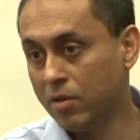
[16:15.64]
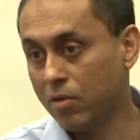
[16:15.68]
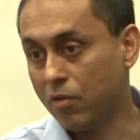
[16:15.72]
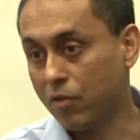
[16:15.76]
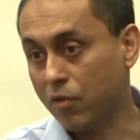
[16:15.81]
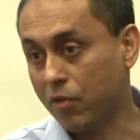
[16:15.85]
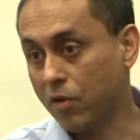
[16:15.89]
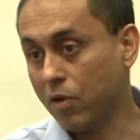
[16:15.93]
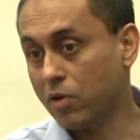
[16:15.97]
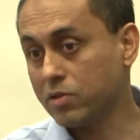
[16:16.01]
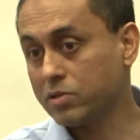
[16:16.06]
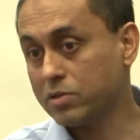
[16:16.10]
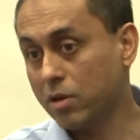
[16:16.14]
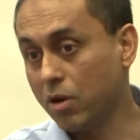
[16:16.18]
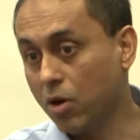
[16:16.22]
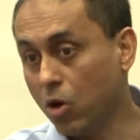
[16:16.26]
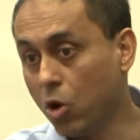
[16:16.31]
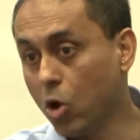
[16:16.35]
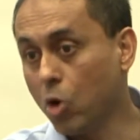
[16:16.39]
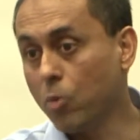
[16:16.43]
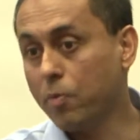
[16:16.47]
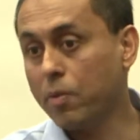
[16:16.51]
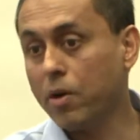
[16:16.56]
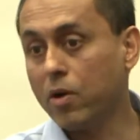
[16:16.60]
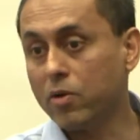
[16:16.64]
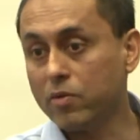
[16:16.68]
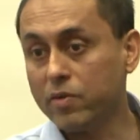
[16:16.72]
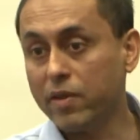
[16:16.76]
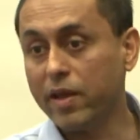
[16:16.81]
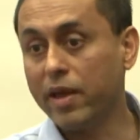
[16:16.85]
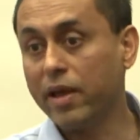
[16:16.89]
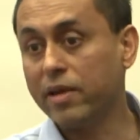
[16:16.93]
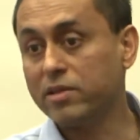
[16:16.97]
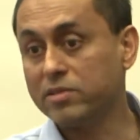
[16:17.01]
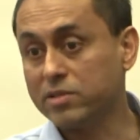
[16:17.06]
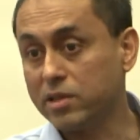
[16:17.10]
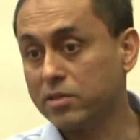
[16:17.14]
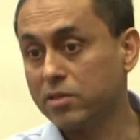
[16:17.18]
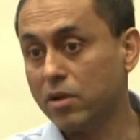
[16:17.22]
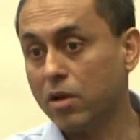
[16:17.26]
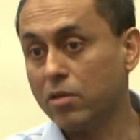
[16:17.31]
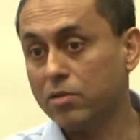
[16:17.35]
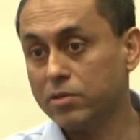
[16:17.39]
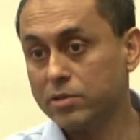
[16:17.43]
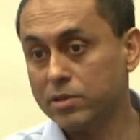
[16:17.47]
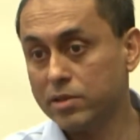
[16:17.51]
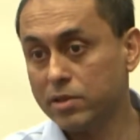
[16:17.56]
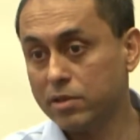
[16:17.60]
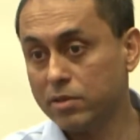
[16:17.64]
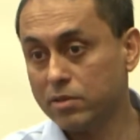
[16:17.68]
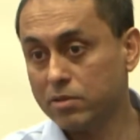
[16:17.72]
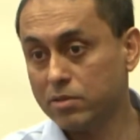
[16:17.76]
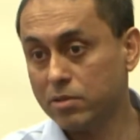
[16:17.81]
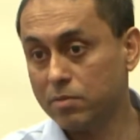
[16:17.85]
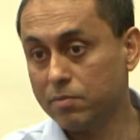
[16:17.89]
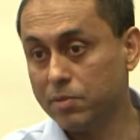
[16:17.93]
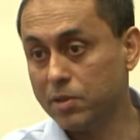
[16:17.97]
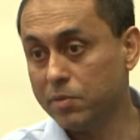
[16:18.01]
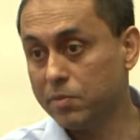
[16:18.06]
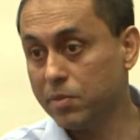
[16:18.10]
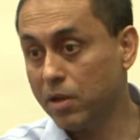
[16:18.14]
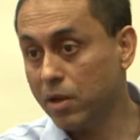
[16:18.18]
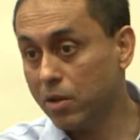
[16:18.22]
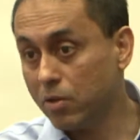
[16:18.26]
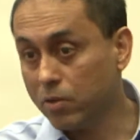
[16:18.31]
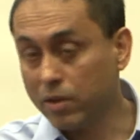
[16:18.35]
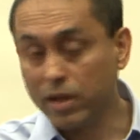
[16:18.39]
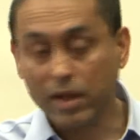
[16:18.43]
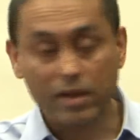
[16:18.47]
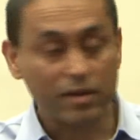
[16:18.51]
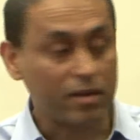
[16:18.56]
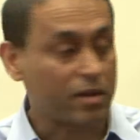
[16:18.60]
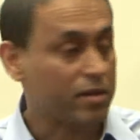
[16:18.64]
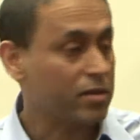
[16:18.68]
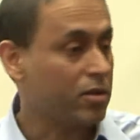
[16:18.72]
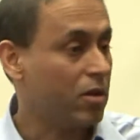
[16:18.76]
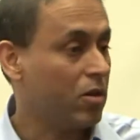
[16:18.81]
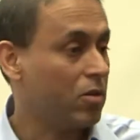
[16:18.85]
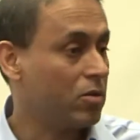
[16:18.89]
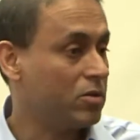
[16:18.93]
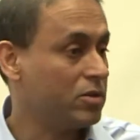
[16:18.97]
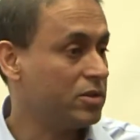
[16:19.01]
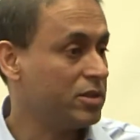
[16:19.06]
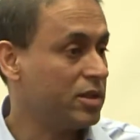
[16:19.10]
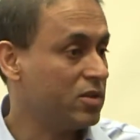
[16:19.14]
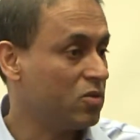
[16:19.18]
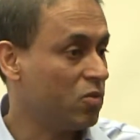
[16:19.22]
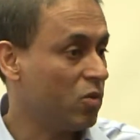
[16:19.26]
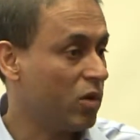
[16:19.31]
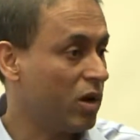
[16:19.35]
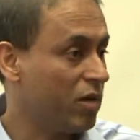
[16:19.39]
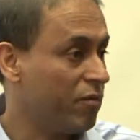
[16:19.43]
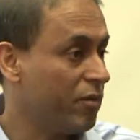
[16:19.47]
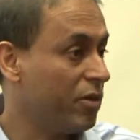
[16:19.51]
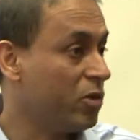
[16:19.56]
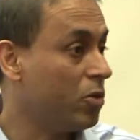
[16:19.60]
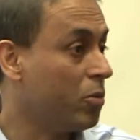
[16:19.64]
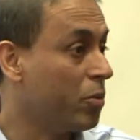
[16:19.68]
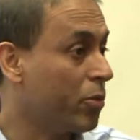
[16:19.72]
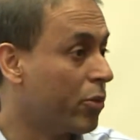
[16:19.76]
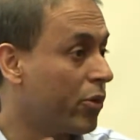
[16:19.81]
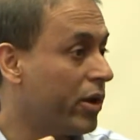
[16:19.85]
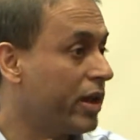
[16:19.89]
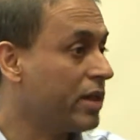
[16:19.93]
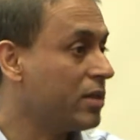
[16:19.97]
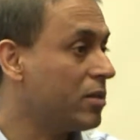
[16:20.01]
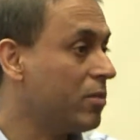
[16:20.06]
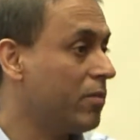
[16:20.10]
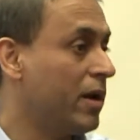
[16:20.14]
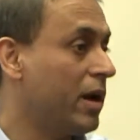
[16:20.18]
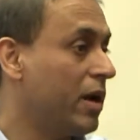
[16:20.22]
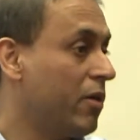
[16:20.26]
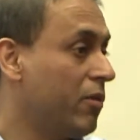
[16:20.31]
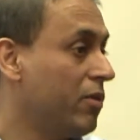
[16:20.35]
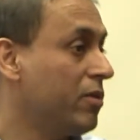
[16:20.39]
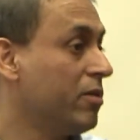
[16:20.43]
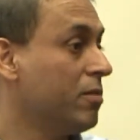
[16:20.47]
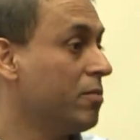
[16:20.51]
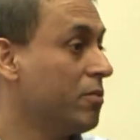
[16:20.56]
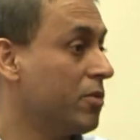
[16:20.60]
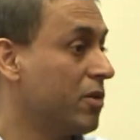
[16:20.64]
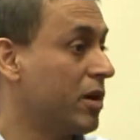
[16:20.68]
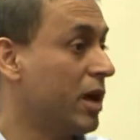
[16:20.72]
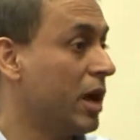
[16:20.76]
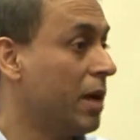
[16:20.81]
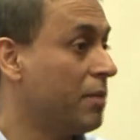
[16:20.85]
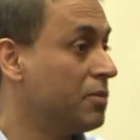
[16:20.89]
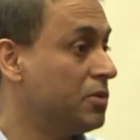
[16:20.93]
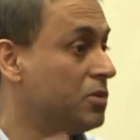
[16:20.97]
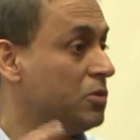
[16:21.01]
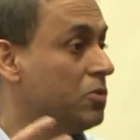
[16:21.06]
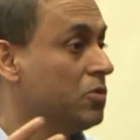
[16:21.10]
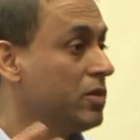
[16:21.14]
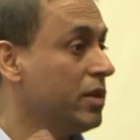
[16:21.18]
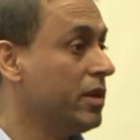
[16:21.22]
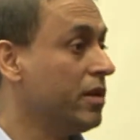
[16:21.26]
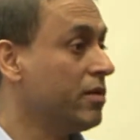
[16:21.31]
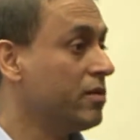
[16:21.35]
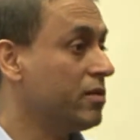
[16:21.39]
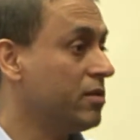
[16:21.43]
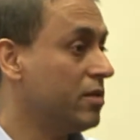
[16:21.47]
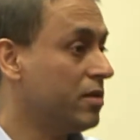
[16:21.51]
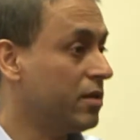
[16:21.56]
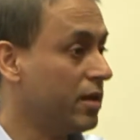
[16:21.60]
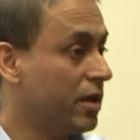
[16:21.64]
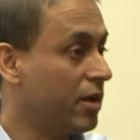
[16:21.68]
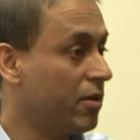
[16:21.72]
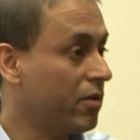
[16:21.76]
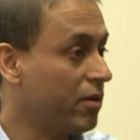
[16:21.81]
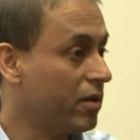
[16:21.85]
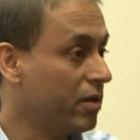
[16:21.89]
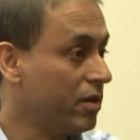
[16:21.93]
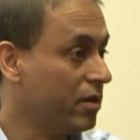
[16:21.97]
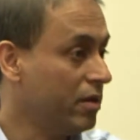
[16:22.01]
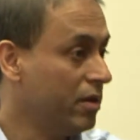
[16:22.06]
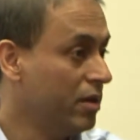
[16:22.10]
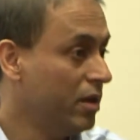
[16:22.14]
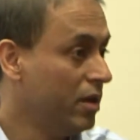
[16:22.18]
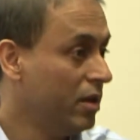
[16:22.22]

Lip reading: Of course, the hope out there is technology. So people are looking at technology as one way to break the barriers and perhaps do things in that area.